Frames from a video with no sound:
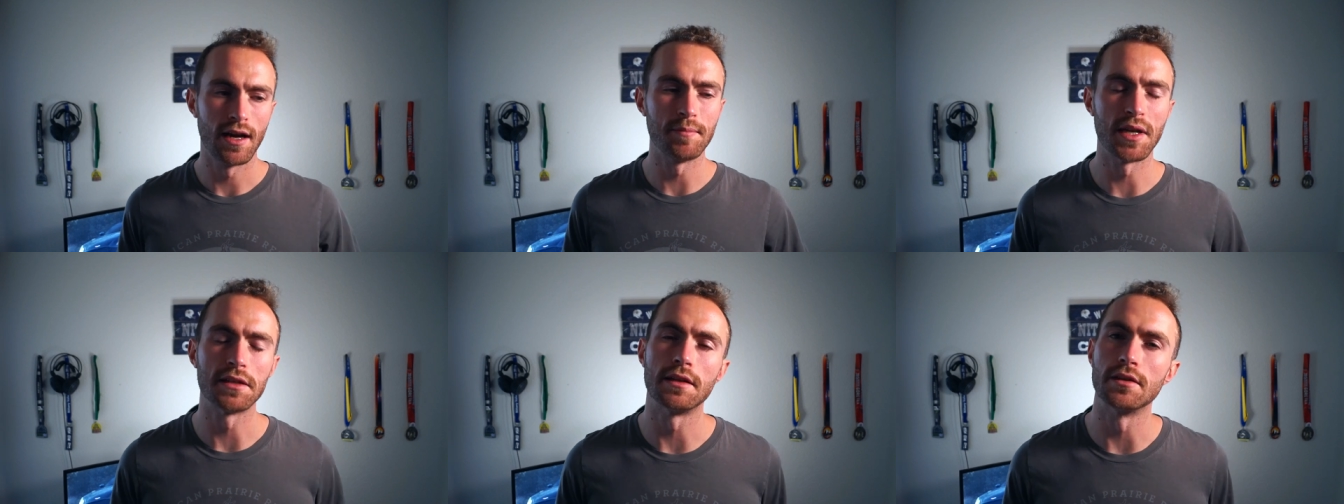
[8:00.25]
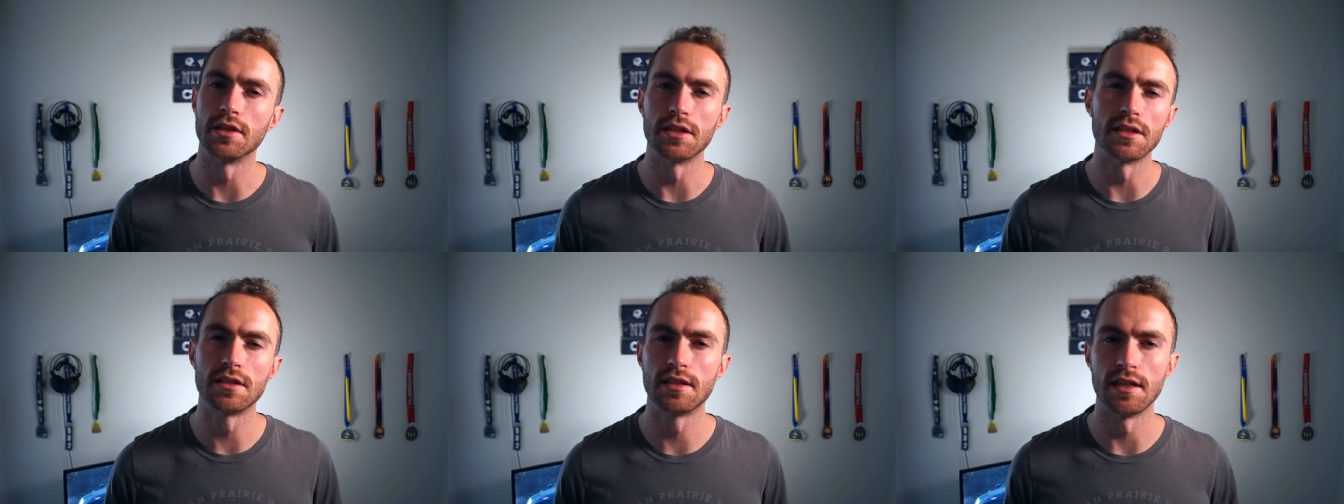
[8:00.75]
I'm not there to
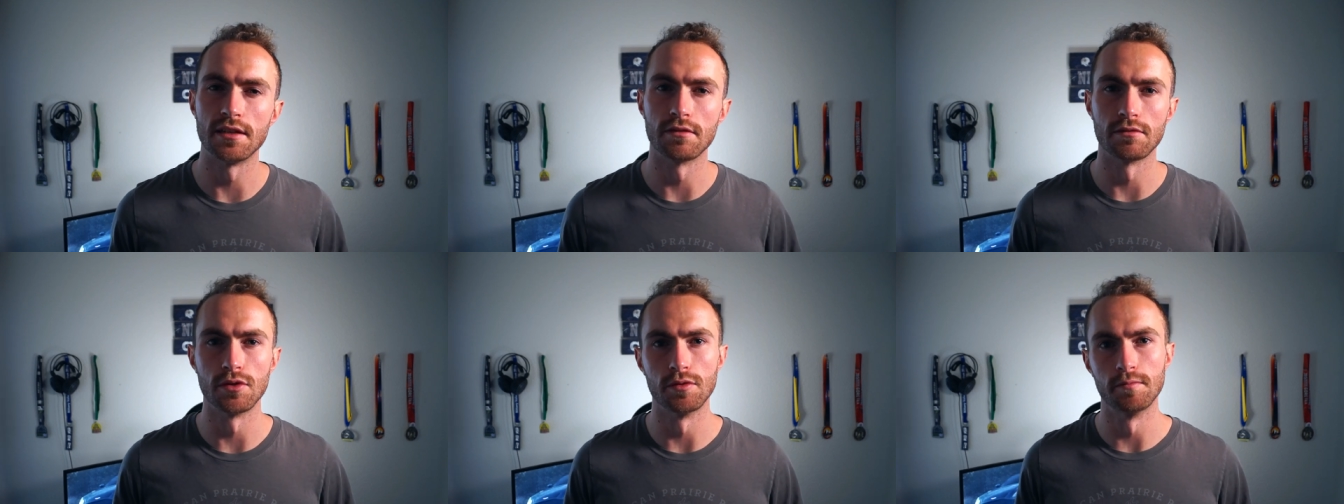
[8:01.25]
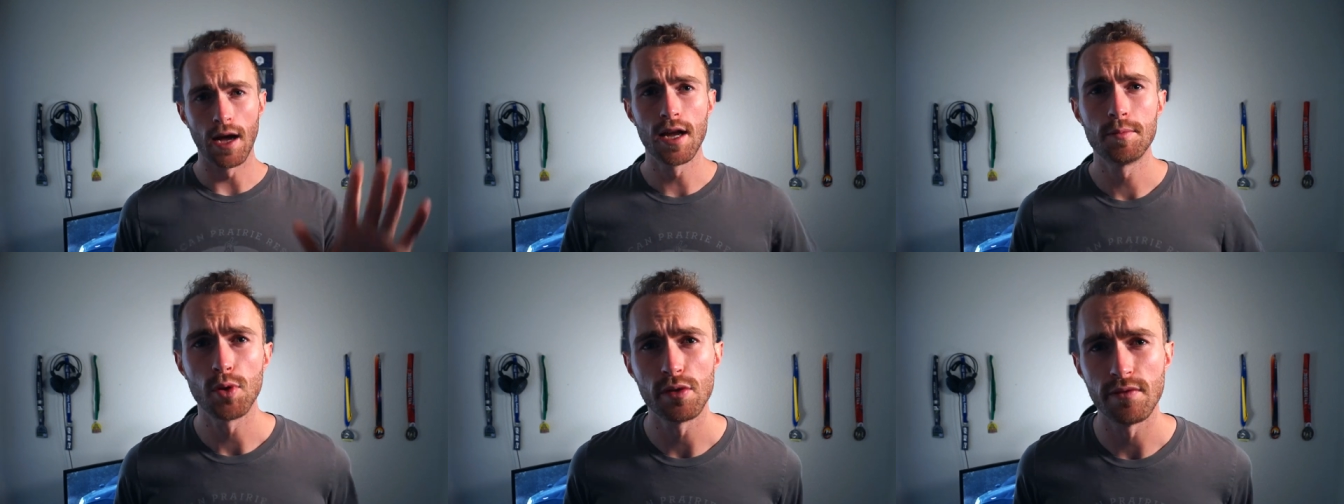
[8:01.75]
just sit in a room. I
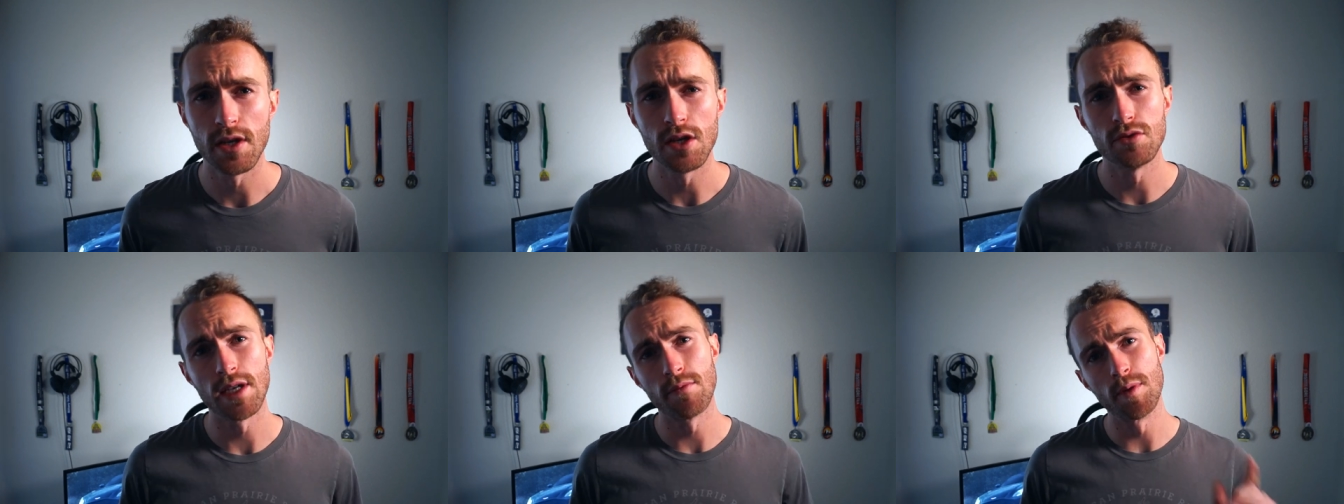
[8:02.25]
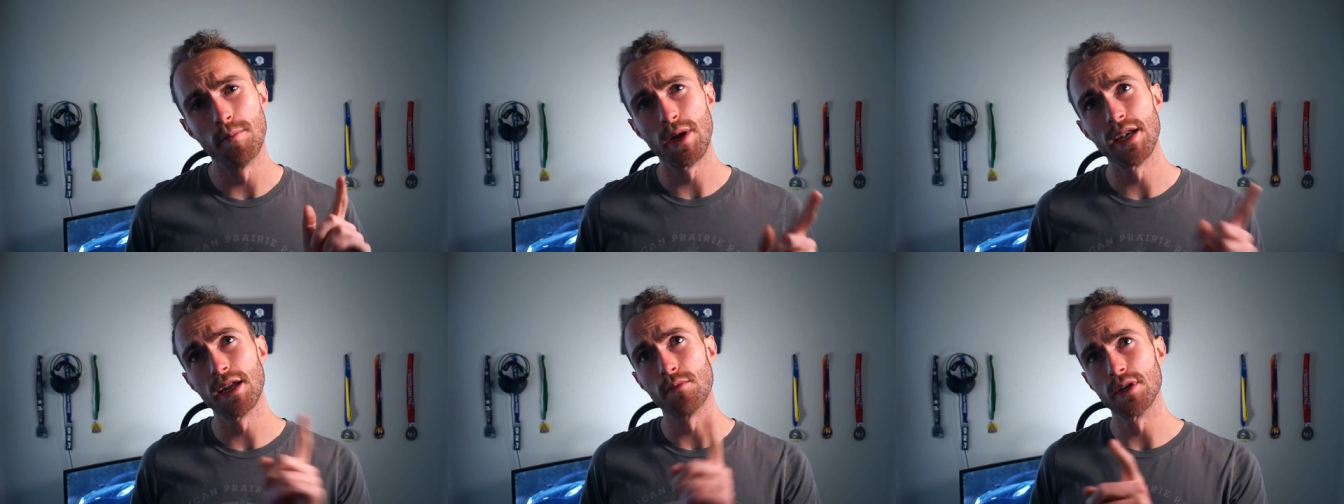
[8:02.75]
upload videos every
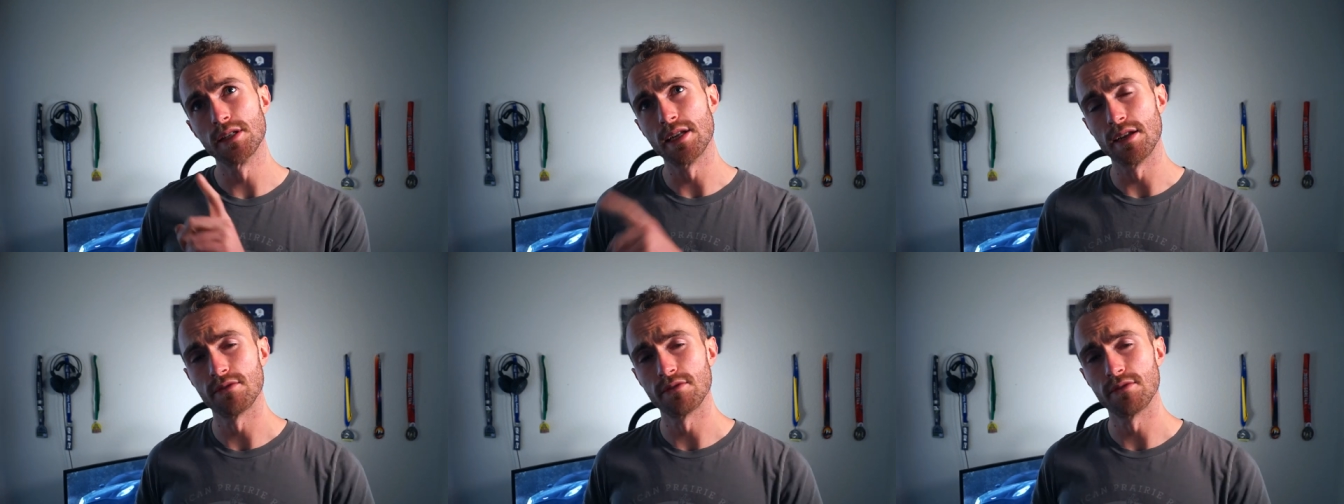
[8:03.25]
Monday, Wednesday,